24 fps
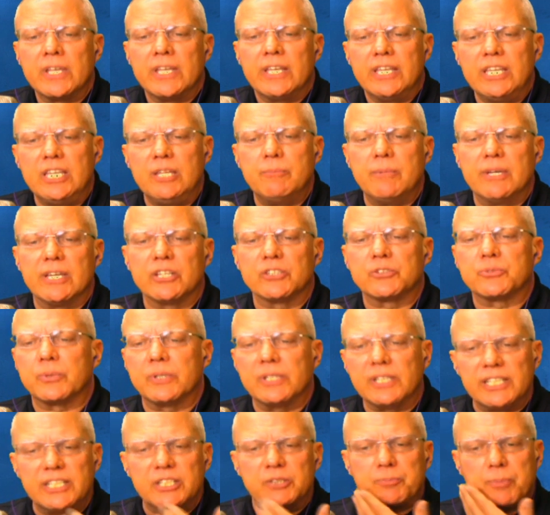Emails
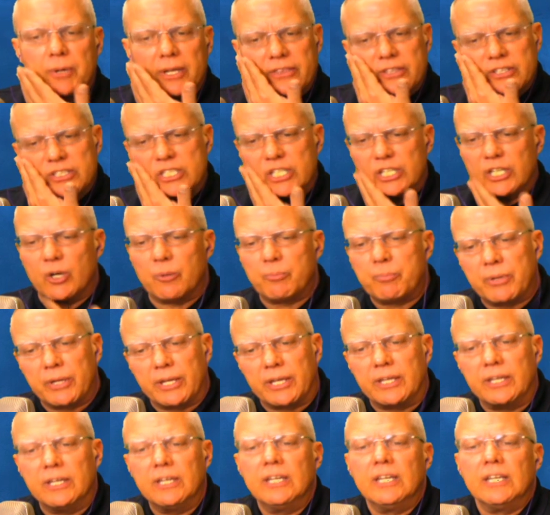released by the G O
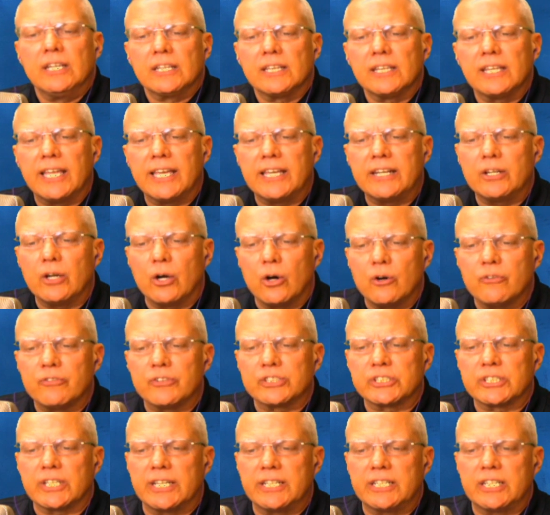P-led
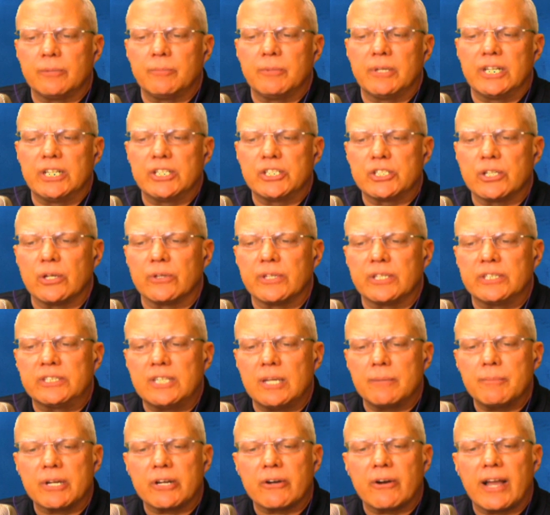Oversight Committee show that
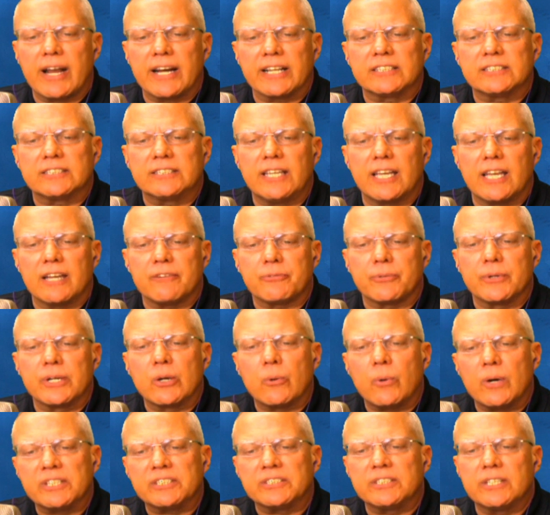Democratic staff
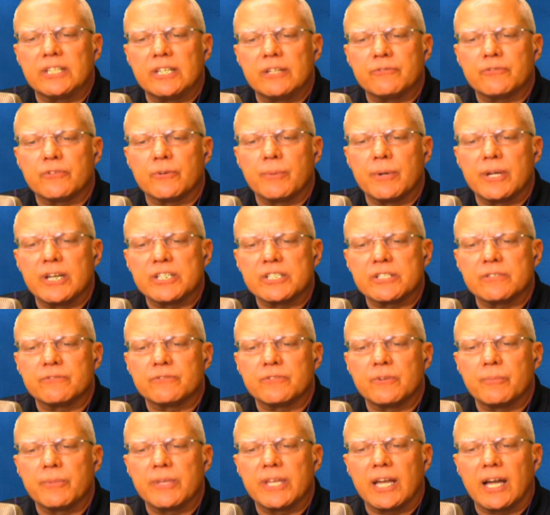requested information
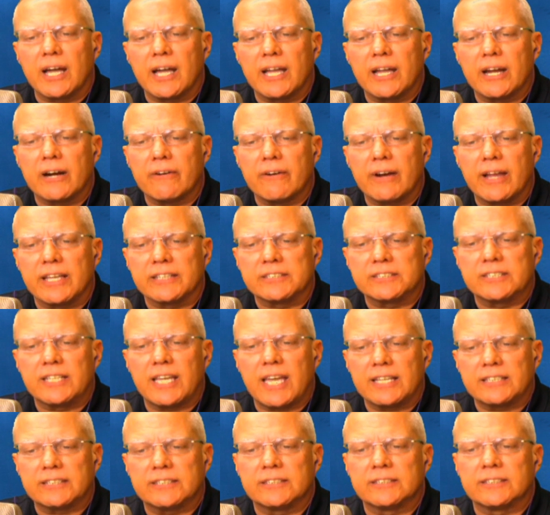from the I R S
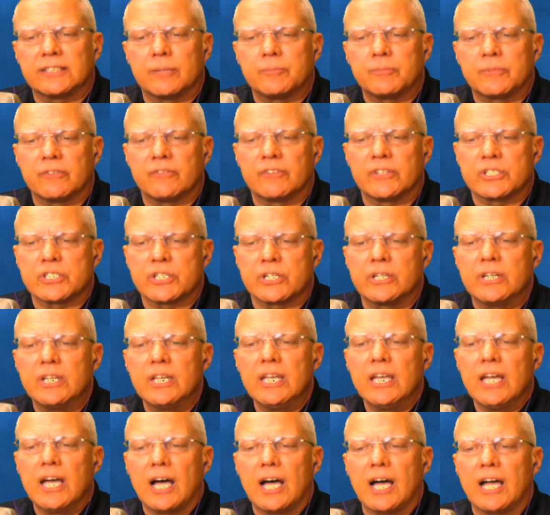tax-exempt division
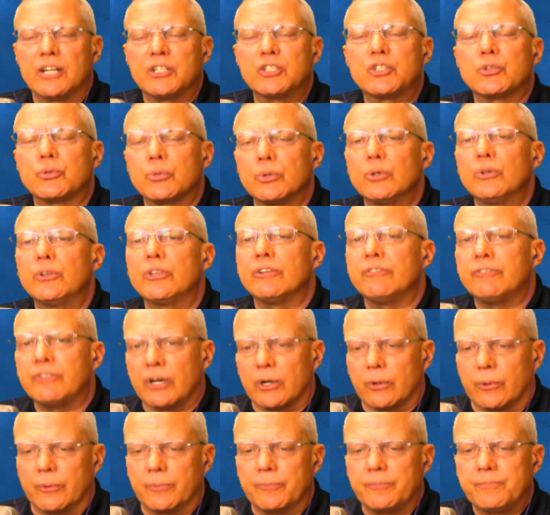on True the
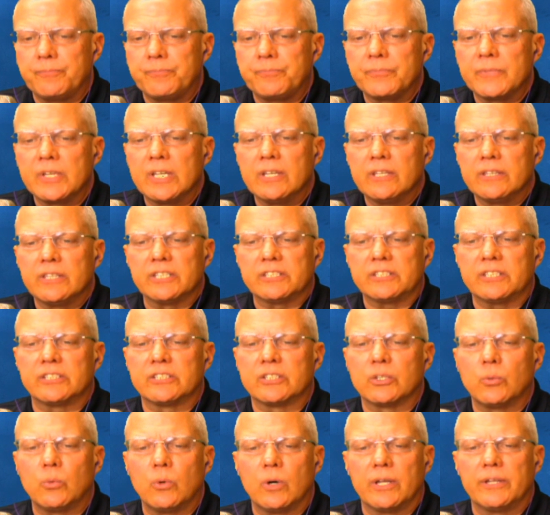Vote. This is
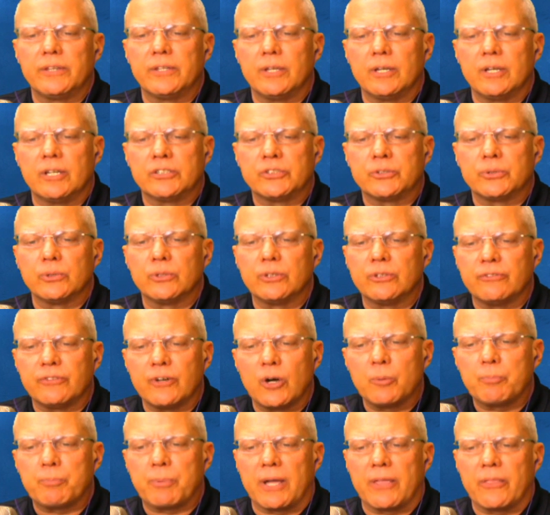the one, uh, True the
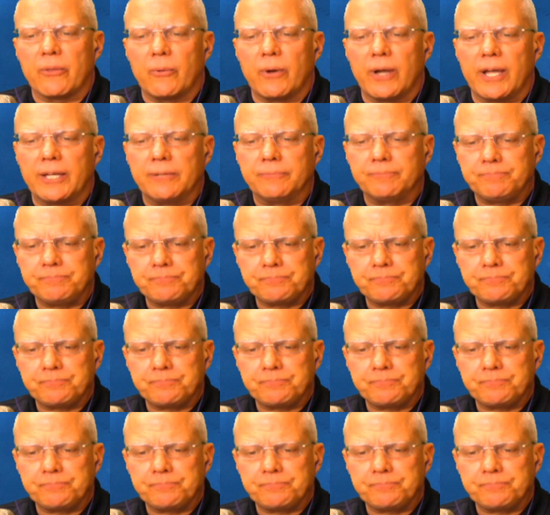Vote, by the way,